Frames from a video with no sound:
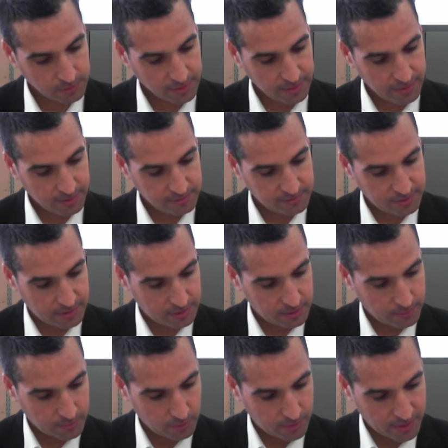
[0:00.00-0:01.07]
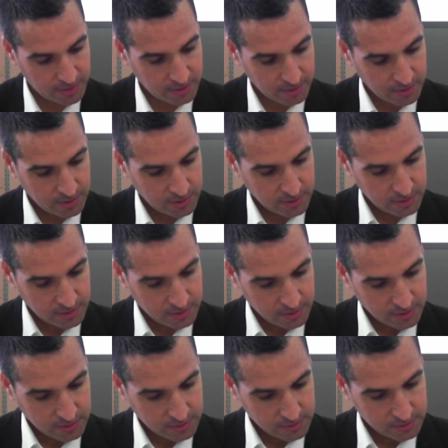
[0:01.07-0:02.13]
Okay, so number one.
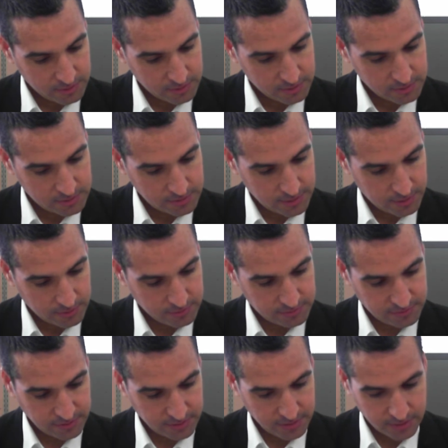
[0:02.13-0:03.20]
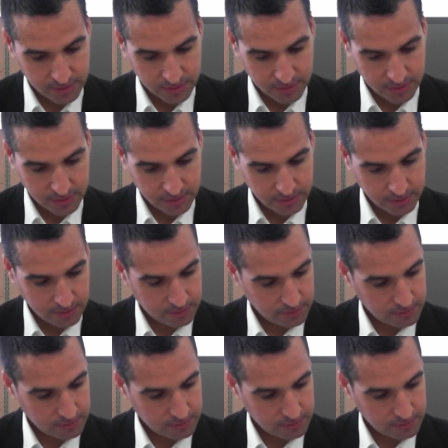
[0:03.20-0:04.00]
So did